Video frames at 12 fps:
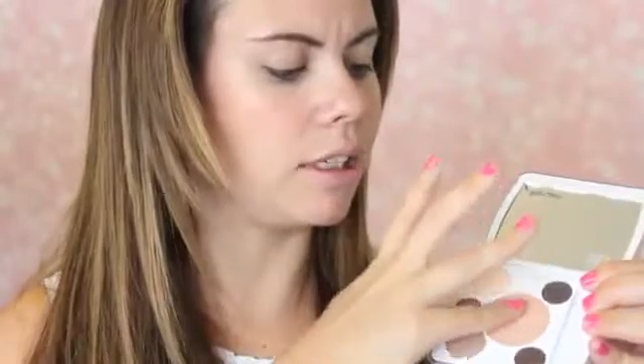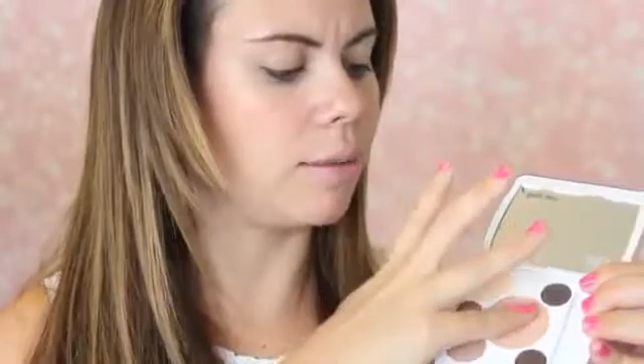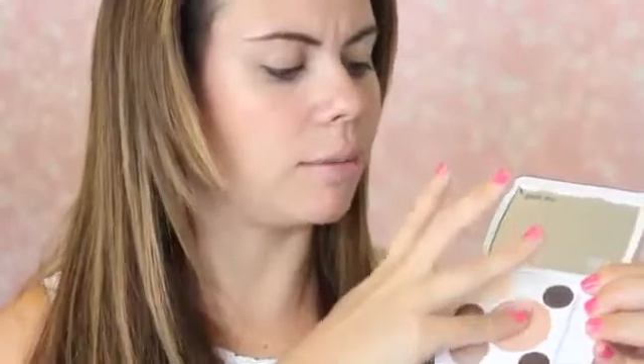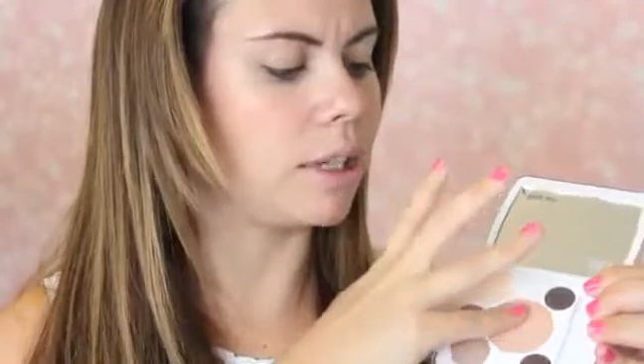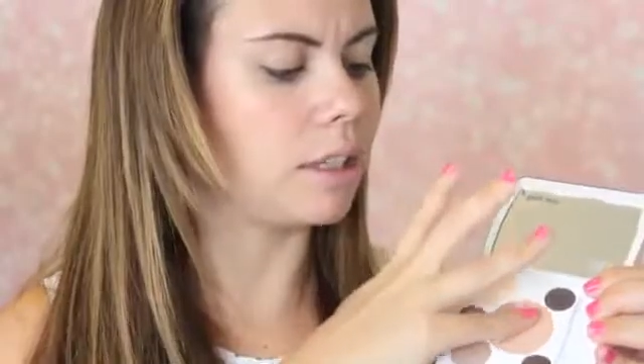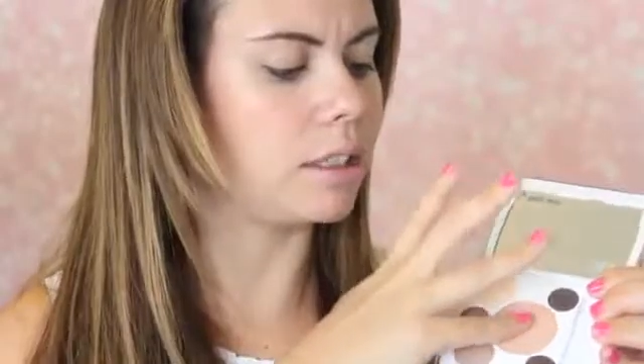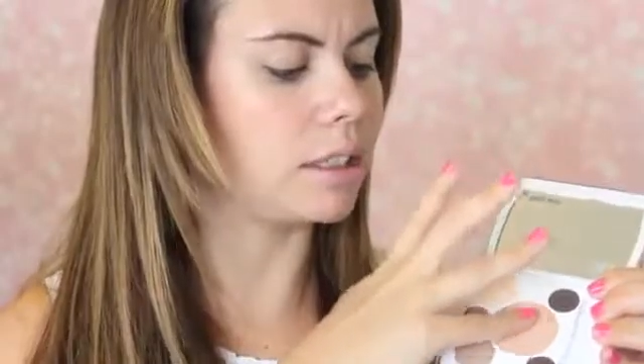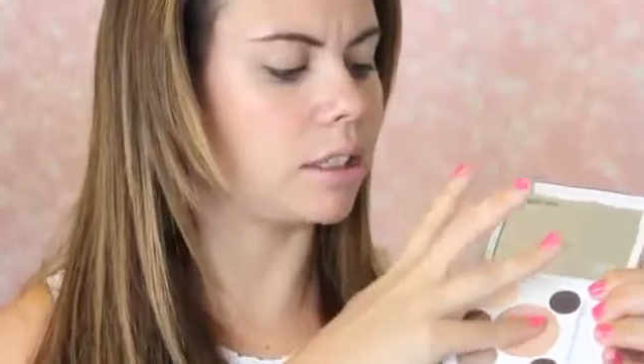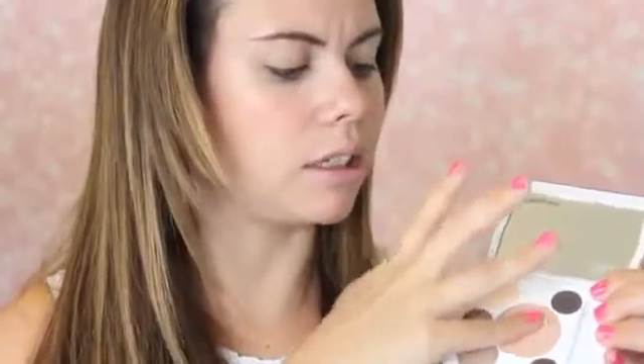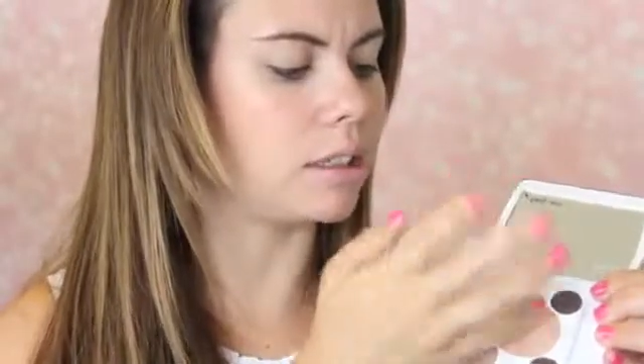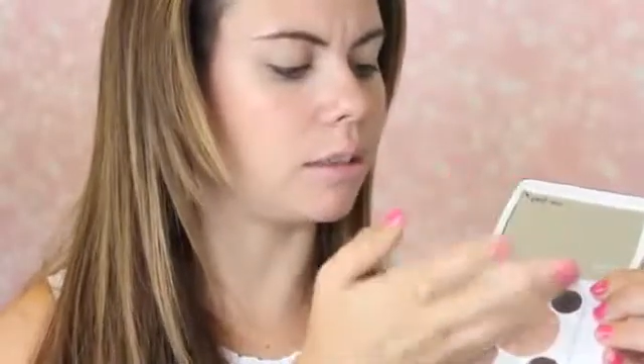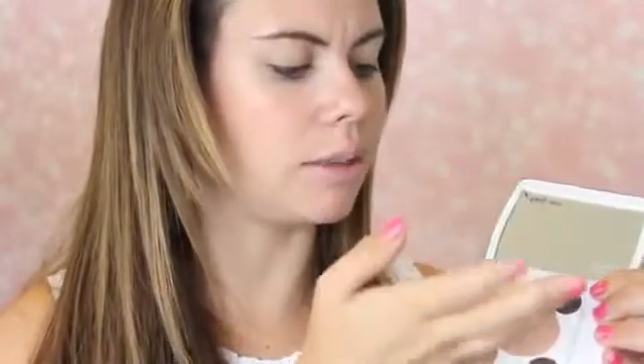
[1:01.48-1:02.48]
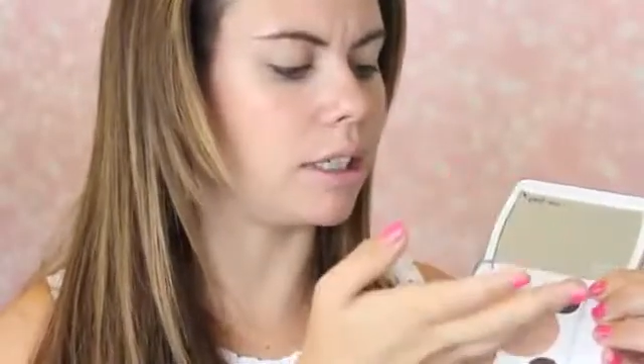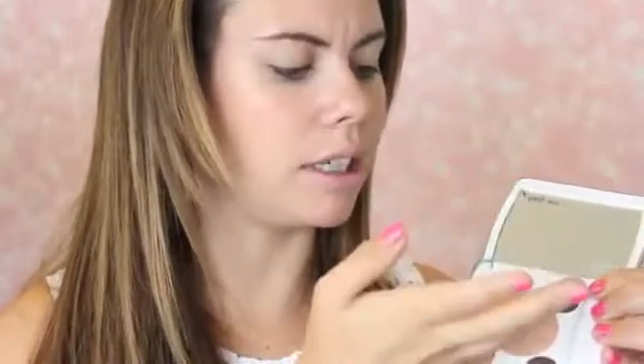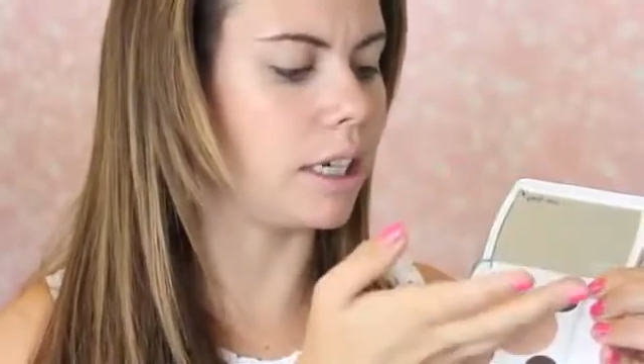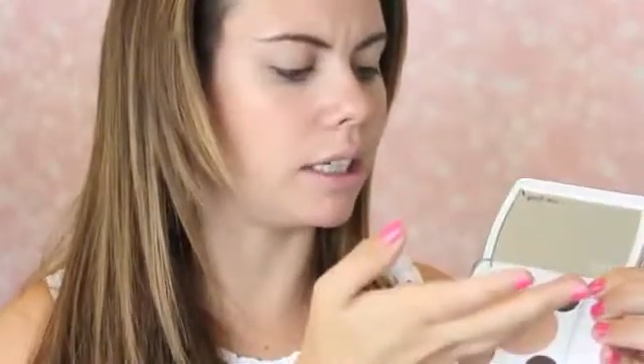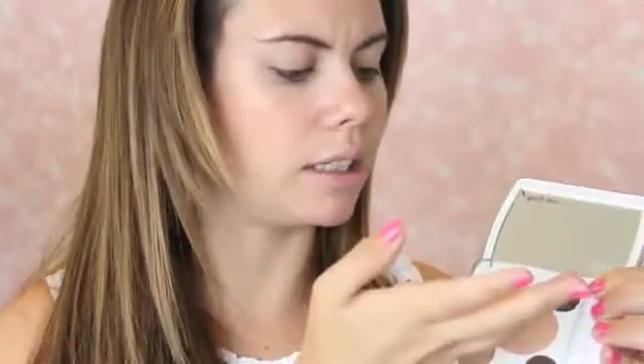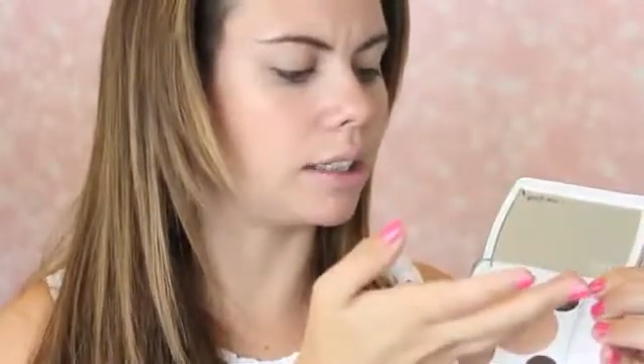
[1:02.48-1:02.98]
the middle is also a
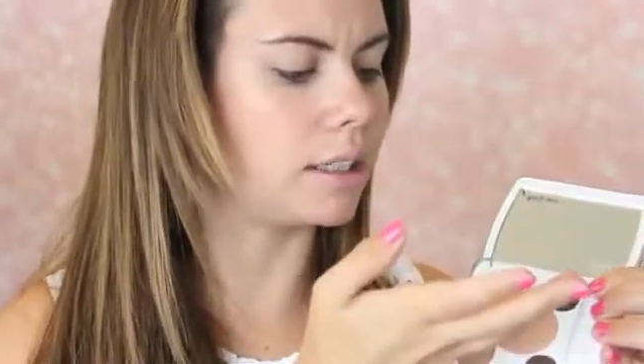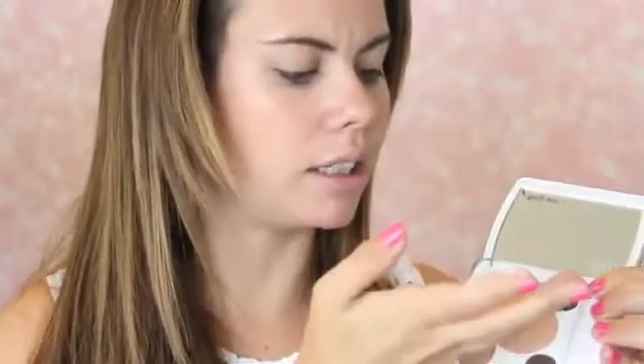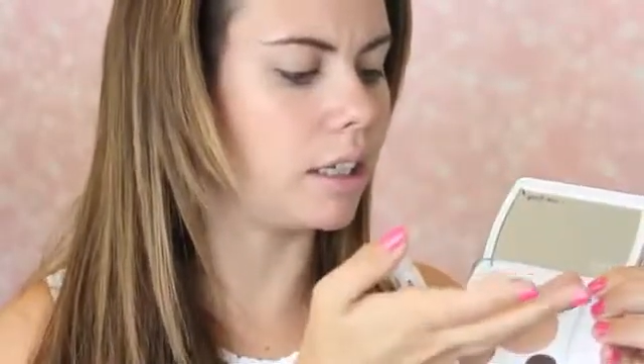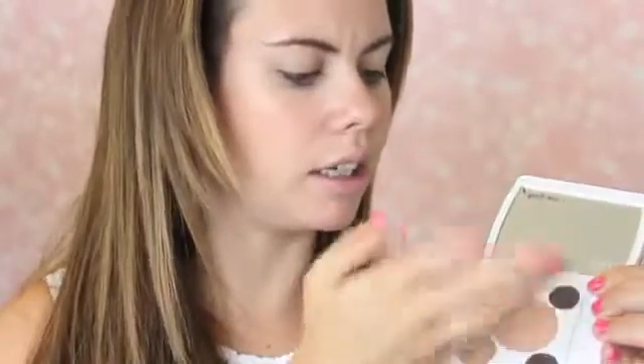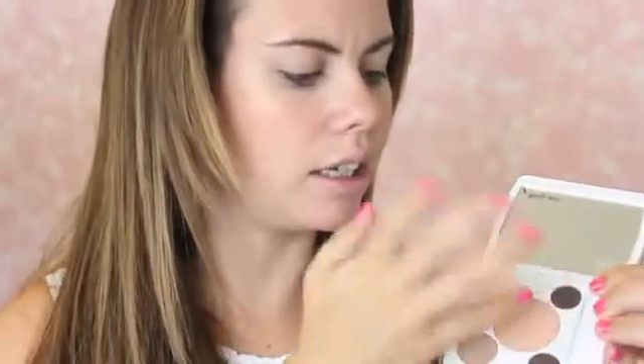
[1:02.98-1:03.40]
nice,